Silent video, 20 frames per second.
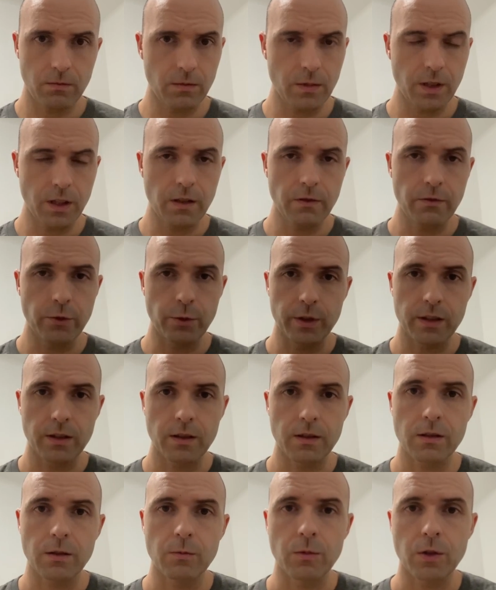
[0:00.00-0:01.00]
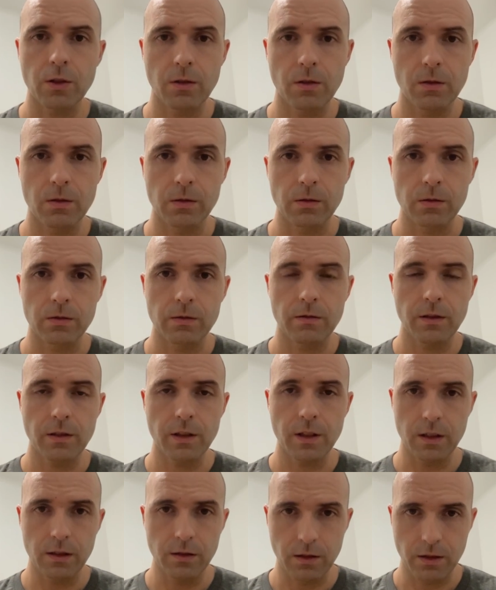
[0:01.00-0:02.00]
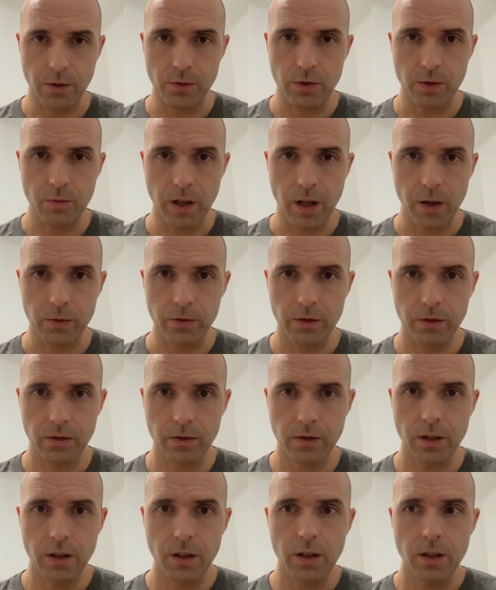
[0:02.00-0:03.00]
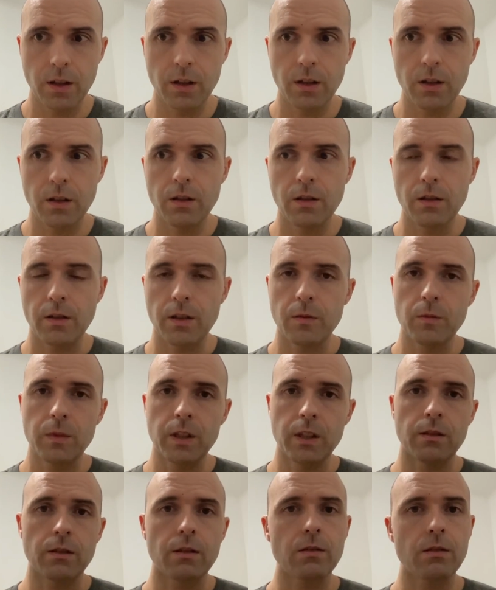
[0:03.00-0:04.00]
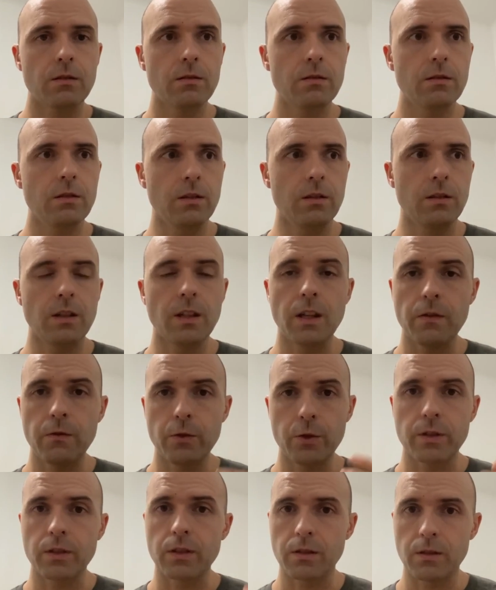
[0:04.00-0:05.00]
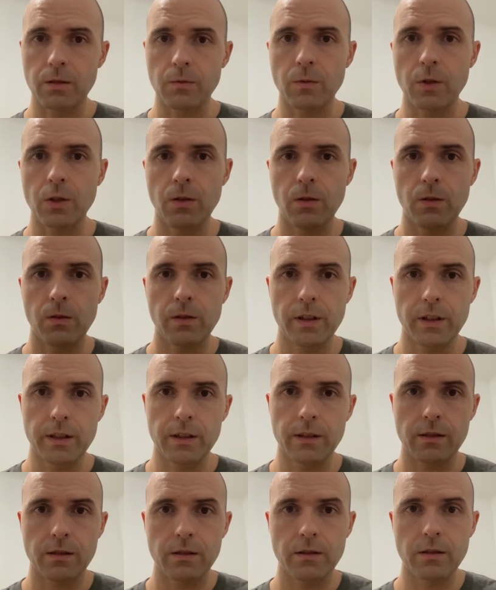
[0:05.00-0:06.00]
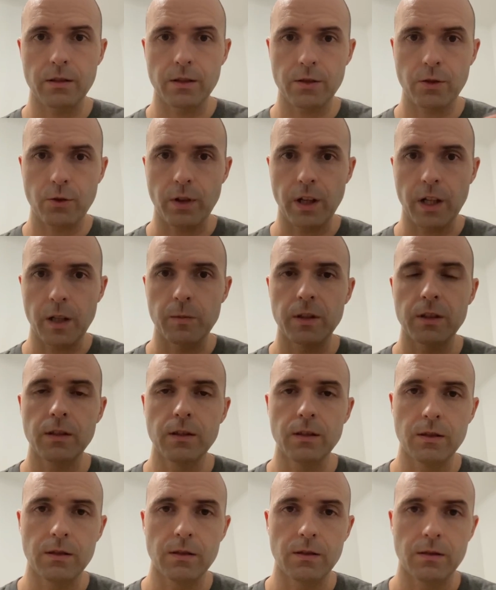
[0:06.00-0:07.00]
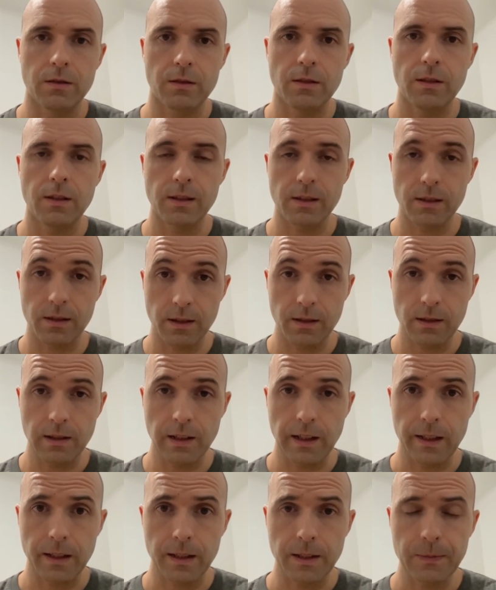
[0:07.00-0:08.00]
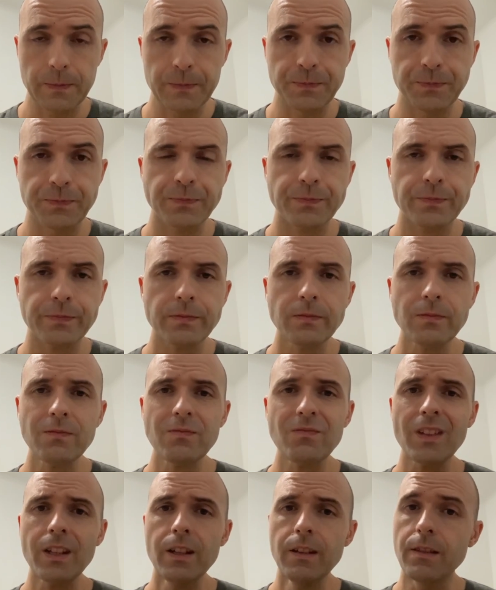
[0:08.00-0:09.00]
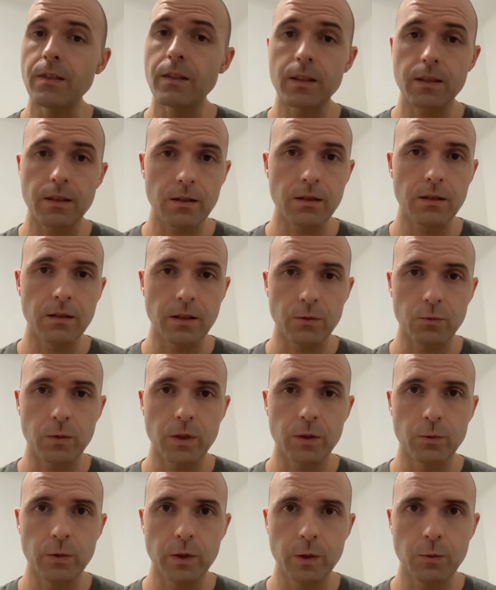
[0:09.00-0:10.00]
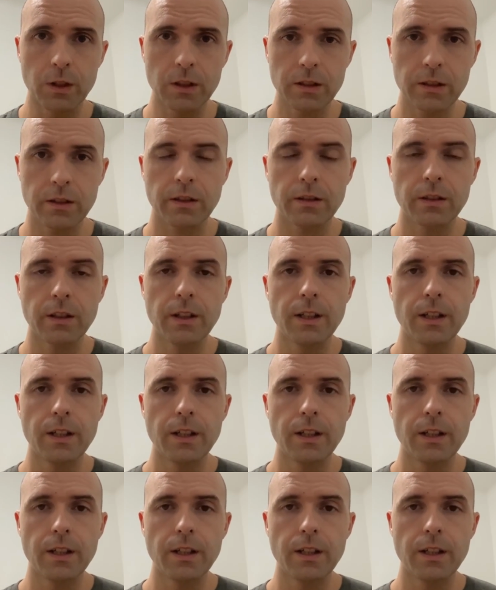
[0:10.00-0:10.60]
every system call that it knows about. That means every system call that is described in Syslang. And this is not what we want,